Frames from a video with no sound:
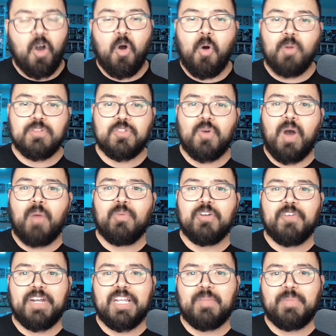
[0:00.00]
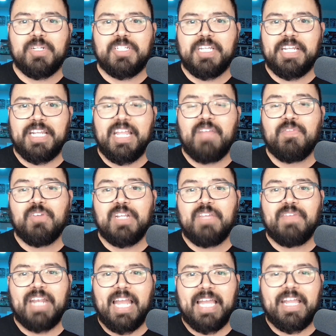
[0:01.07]
Also, I would greatly appreciate it if you leave
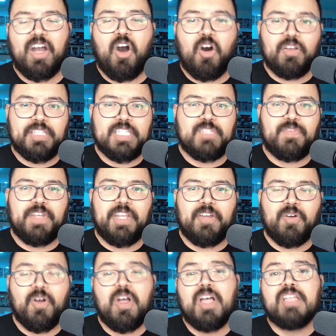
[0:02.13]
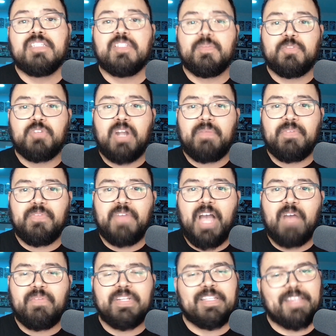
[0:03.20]
a like on this video. Subscribe if you
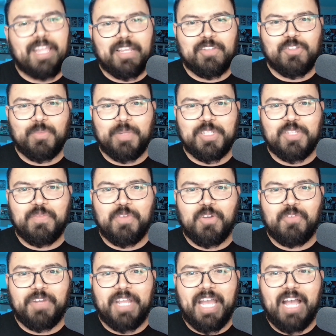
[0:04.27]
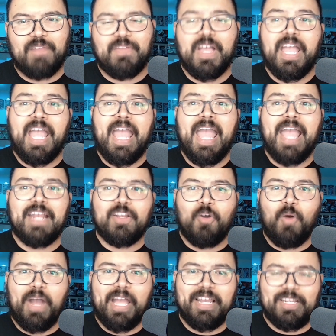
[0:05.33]
haven't. Thank you so much if you already have. And
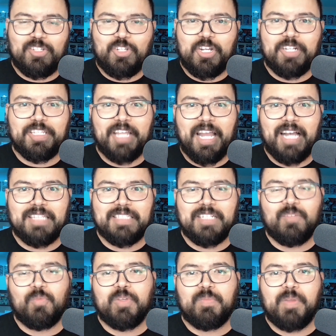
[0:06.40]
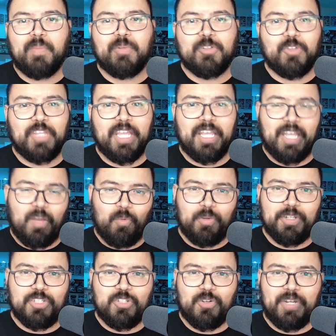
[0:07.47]
go ahead and share the content with people you think would
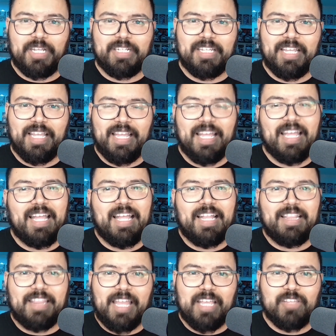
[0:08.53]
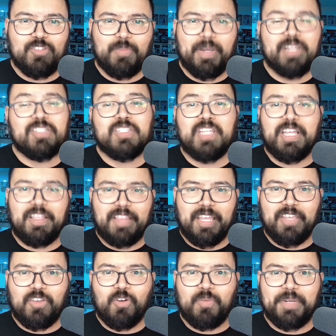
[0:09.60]
enjoy it. Thank you so much.
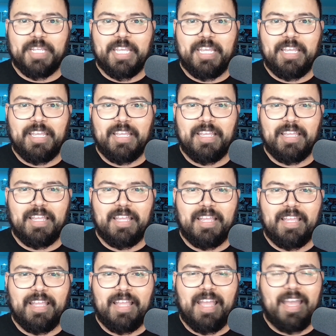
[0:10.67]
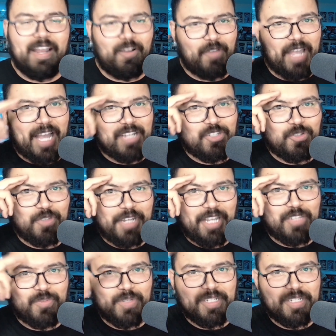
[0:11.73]
Thank you, Orbitkey, and I'll catch you on the next one.